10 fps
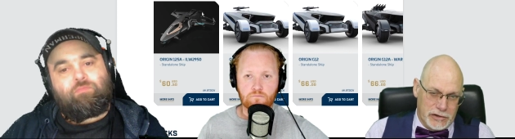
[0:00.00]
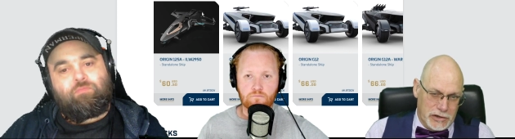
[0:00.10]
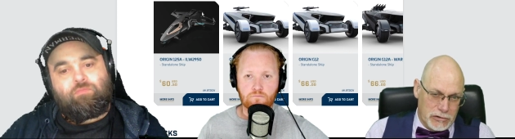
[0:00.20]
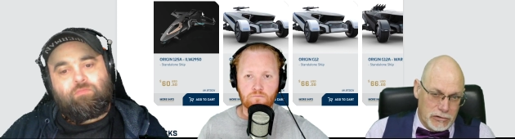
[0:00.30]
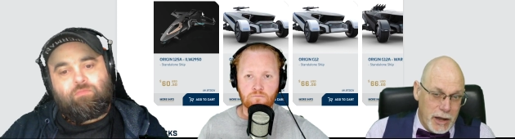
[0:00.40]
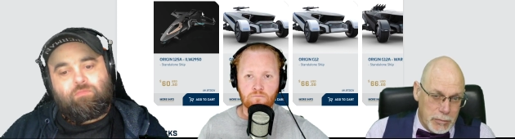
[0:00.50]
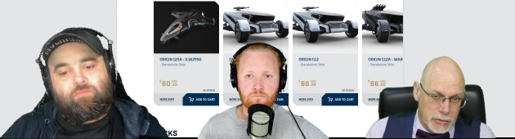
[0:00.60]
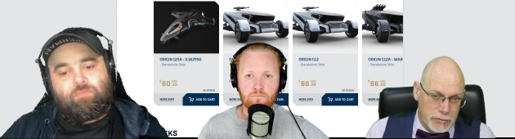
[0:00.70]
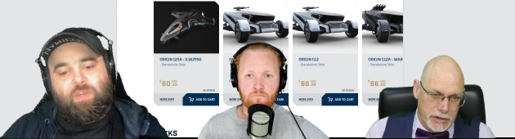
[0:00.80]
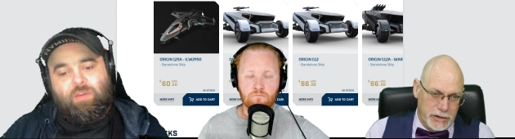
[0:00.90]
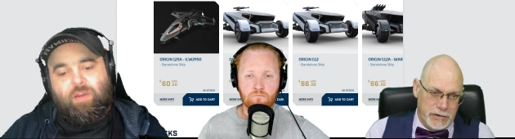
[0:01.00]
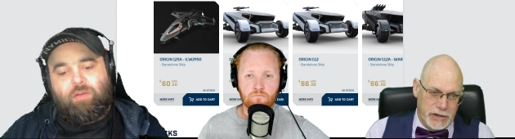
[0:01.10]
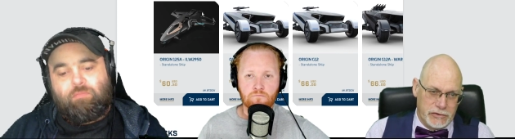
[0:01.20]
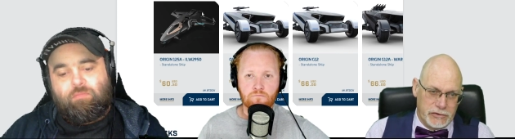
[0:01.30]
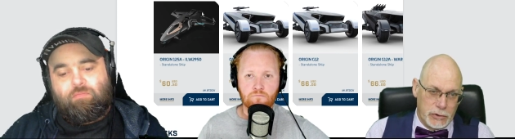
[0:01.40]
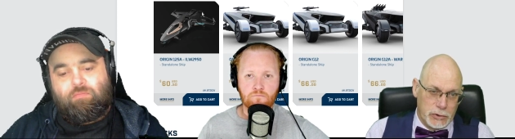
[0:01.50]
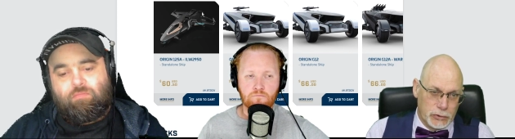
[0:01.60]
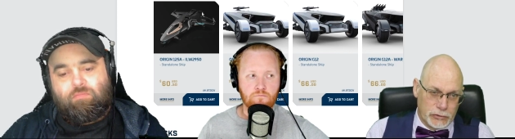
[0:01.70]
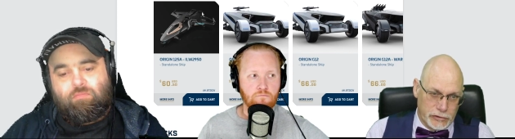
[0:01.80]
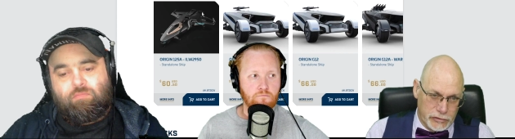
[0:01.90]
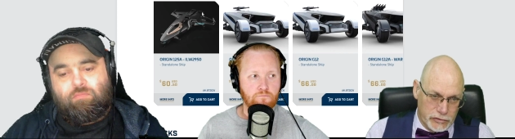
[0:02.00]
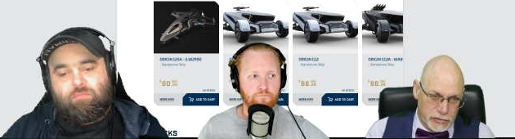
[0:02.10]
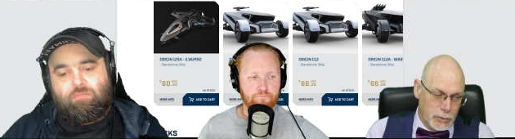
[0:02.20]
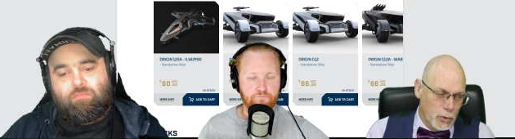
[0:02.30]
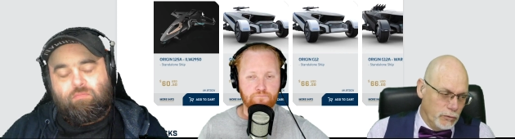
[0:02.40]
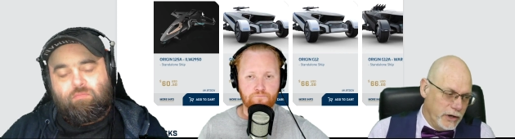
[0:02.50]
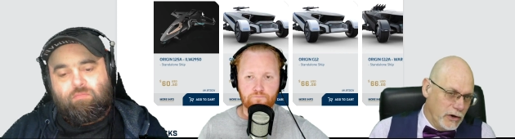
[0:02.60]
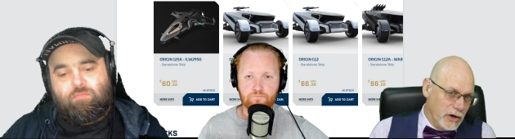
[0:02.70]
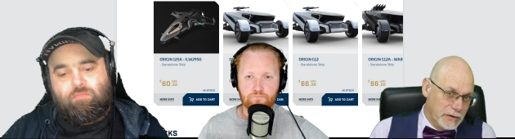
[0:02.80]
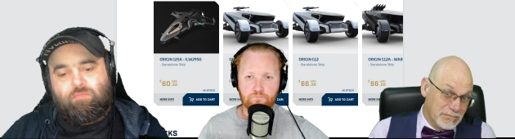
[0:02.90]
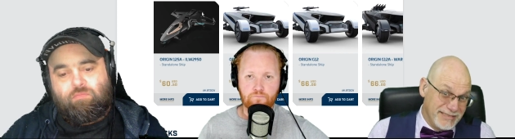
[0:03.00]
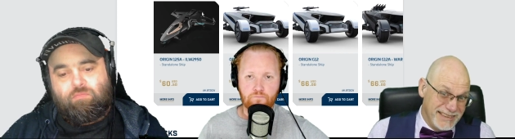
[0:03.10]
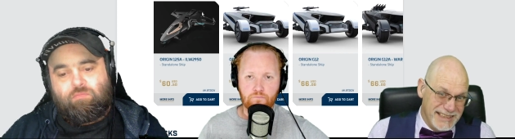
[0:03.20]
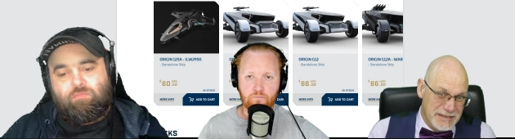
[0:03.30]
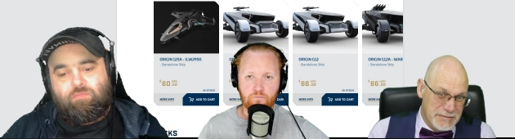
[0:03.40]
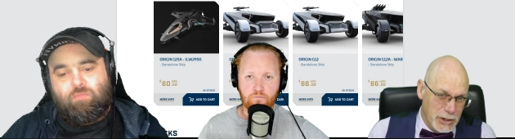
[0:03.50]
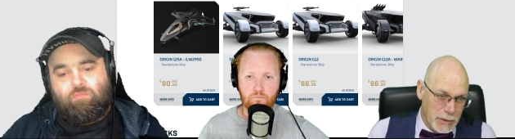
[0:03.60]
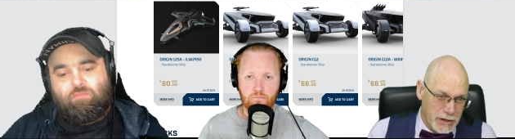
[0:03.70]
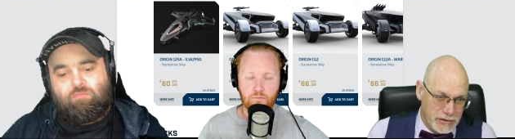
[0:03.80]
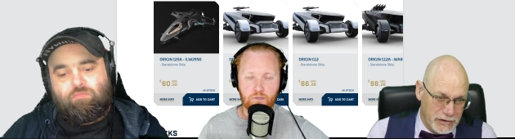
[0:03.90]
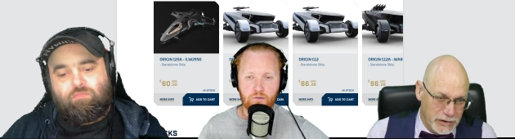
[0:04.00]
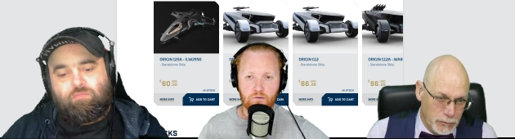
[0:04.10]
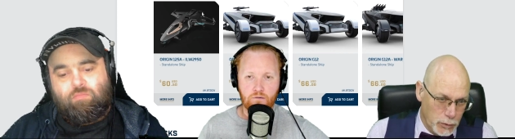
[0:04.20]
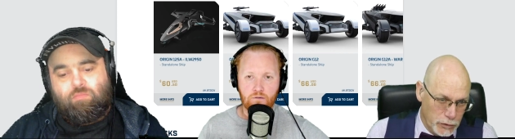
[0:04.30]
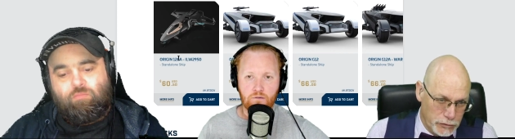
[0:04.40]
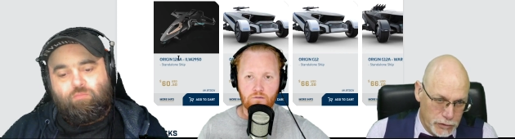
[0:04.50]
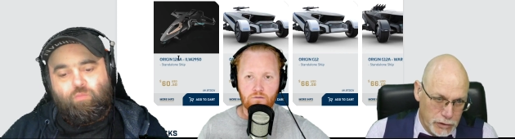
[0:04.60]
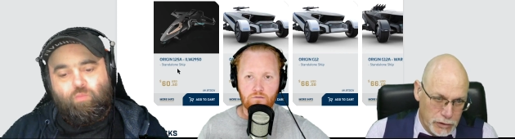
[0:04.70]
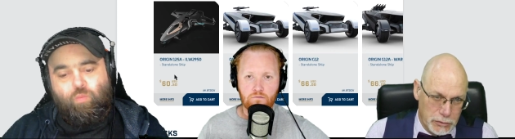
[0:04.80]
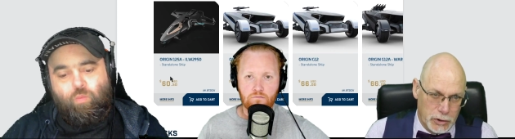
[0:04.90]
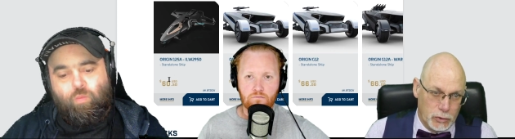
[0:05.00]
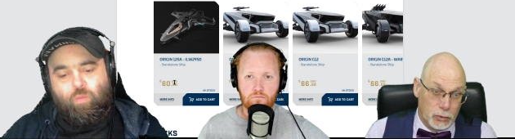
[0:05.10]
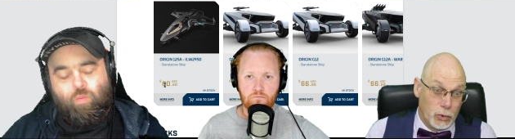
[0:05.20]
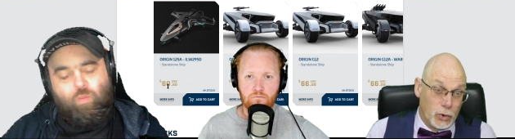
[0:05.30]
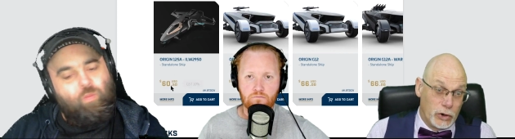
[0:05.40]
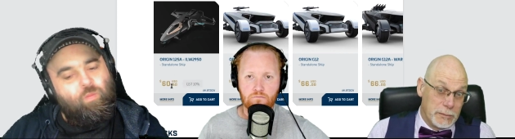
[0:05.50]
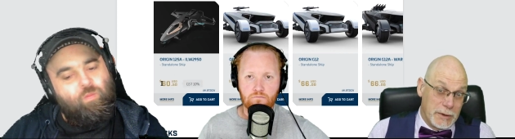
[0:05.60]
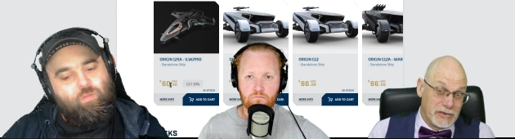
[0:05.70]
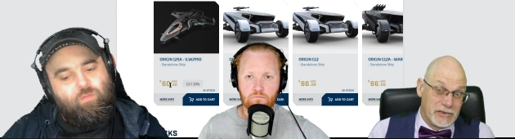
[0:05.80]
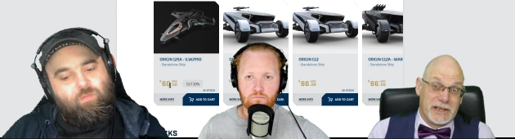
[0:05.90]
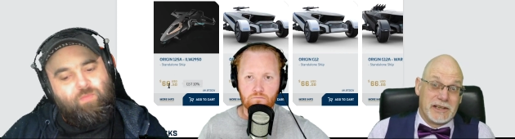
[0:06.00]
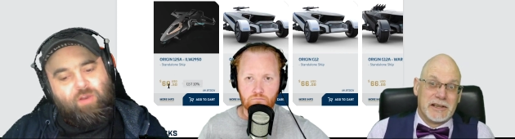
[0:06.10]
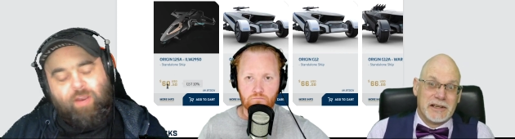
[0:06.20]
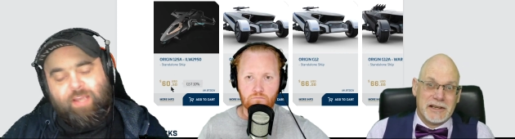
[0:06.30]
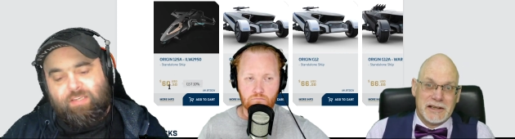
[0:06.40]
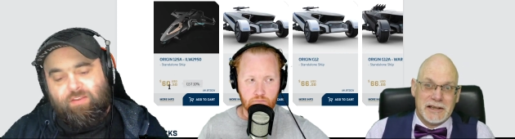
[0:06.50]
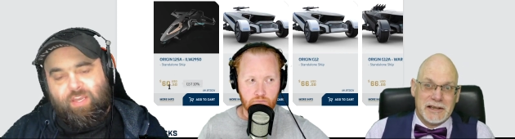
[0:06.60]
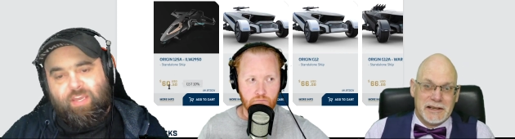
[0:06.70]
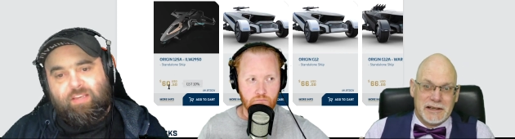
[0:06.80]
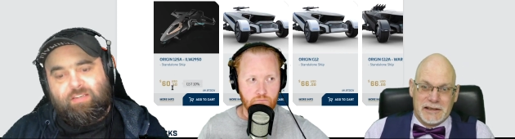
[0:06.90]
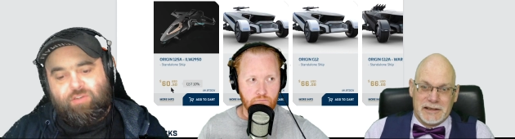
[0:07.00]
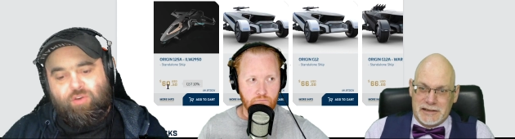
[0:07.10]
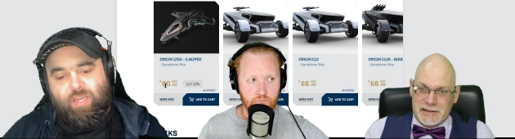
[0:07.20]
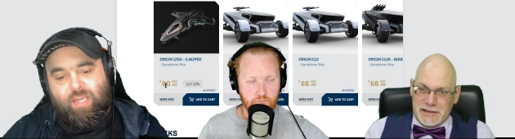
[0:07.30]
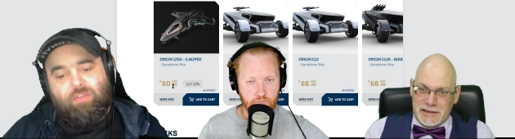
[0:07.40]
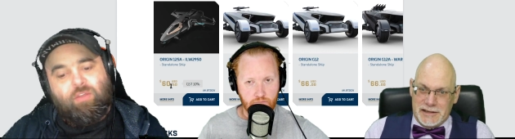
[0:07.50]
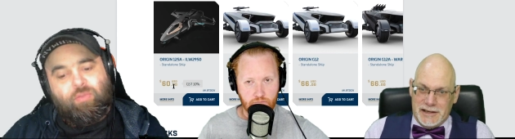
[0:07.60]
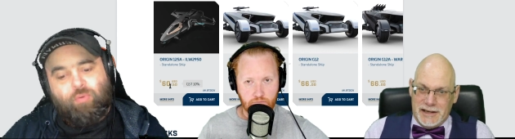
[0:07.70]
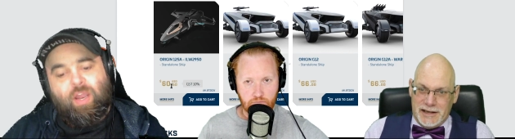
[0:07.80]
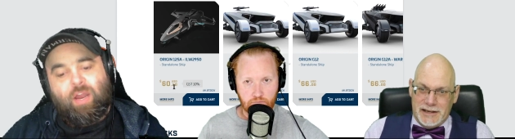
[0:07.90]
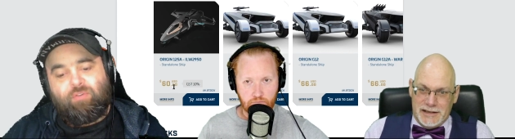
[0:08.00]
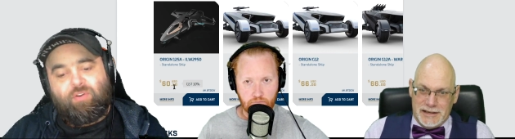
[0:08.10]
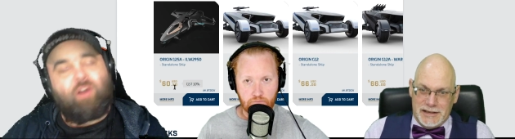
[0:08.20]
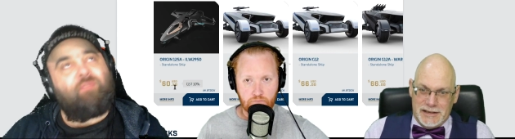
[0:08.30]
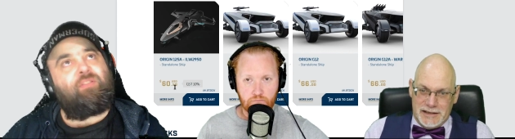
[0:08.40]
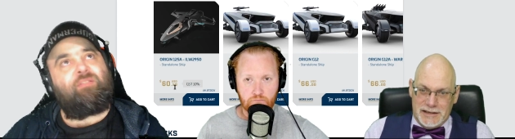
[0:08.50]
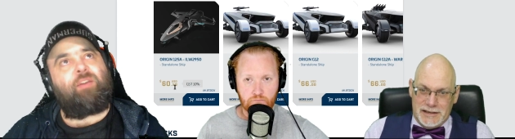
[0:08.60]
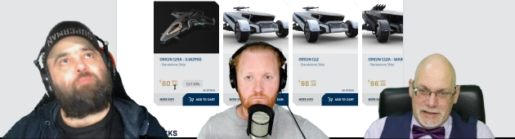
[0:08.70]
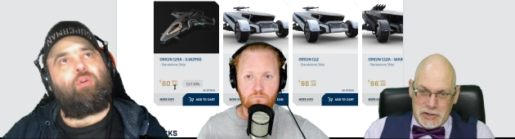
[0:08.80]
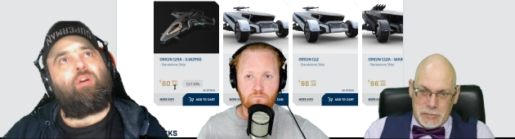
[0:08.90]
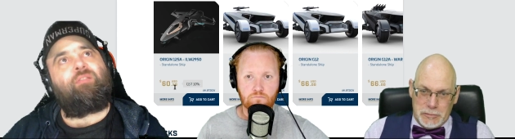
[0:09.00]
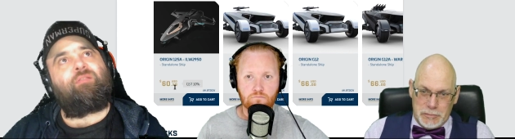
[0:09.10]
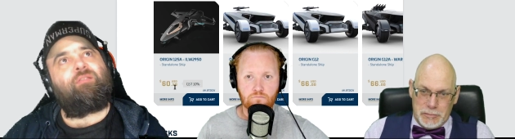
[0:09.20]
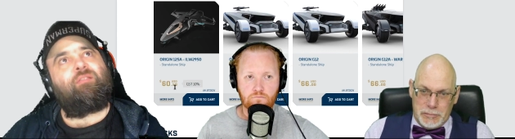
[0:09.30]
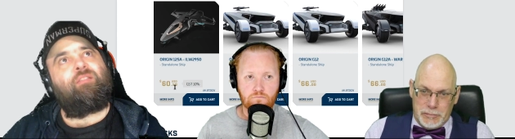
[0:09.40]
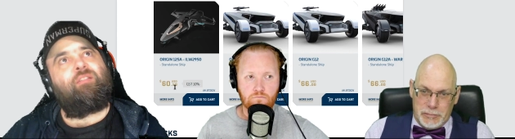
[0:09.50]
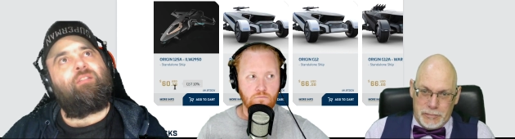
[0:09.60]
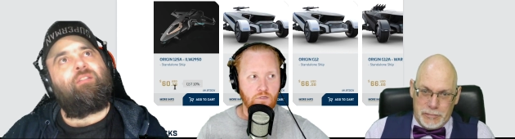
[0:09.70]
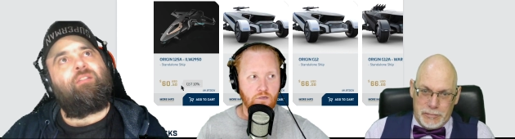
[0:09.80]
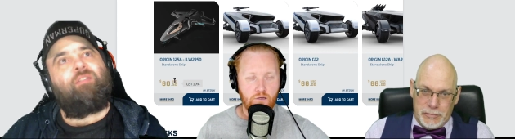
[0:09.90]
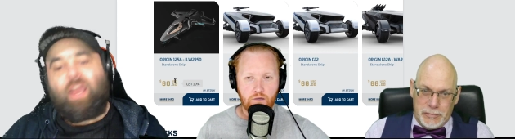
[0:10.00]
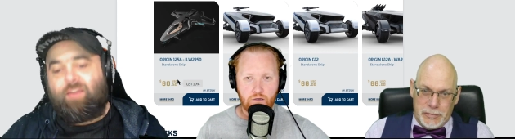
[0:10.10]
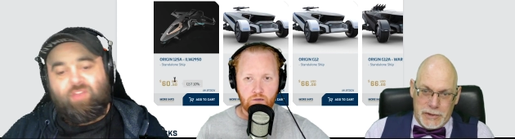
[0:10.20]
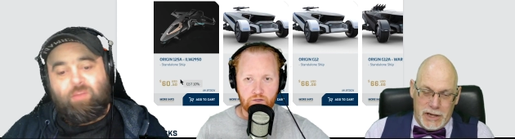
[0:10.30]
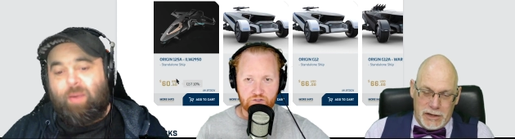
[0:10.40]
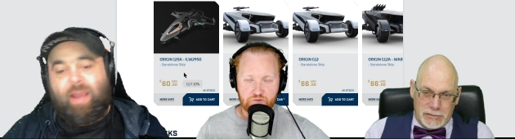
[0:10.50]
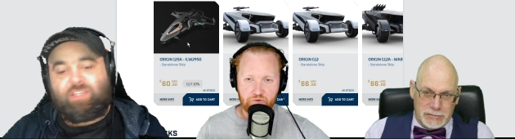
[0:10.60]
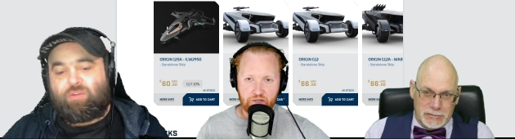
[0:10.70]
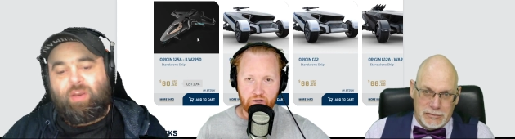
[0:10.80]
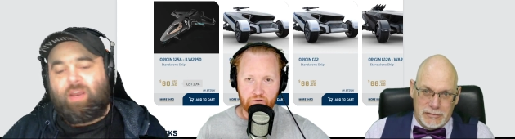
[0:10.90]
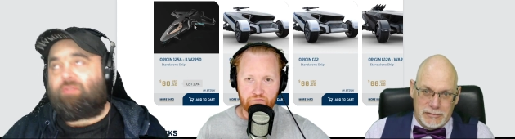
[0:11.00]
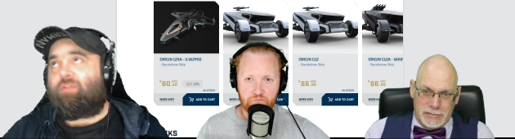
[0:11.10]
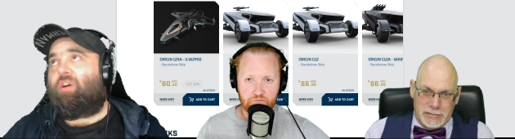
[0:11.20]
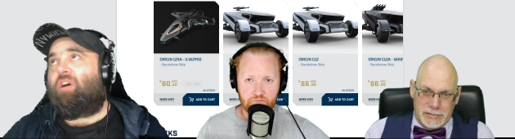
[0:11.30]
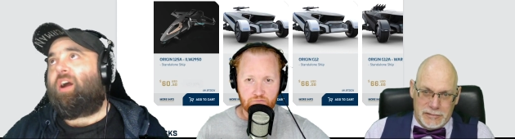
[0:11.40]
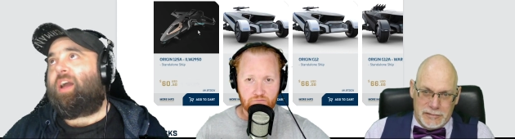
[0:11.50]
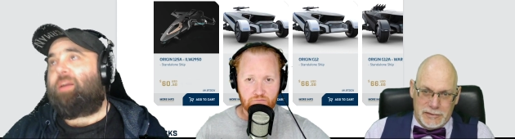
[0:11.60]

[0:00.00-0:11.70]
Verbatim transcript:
Speaker 1: are crap. They're they're yep. so useless and small. They're I in many ways, they're even worse than a, an Aurora and a Mustang.
Speaker 2: The crazy thing is, you can get the 300i for the same price. Even yeah, the base 300i